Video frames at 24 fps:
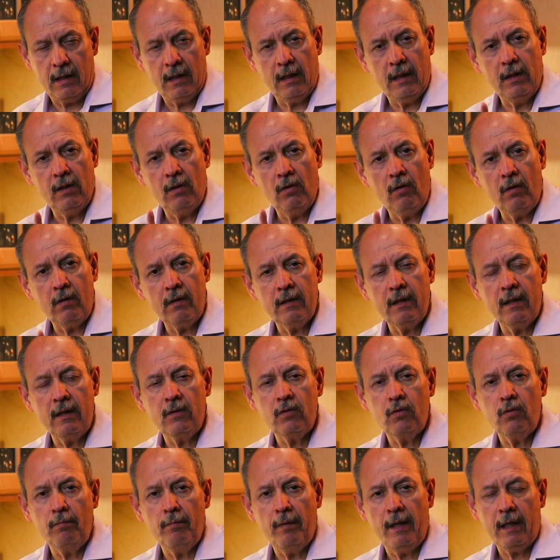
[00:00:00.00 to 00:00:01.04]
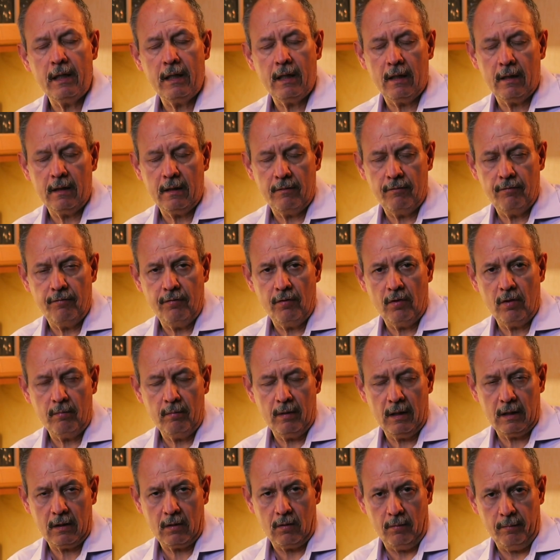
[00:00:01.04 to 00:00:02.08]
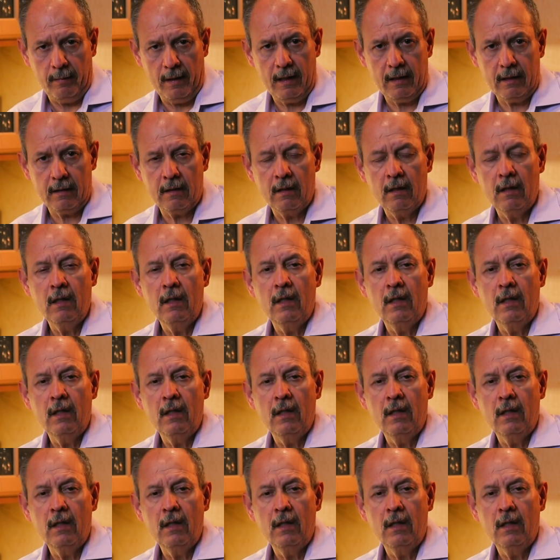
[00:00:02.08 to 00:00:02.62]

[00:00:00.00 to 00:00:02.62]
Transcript: in order to make an informal command,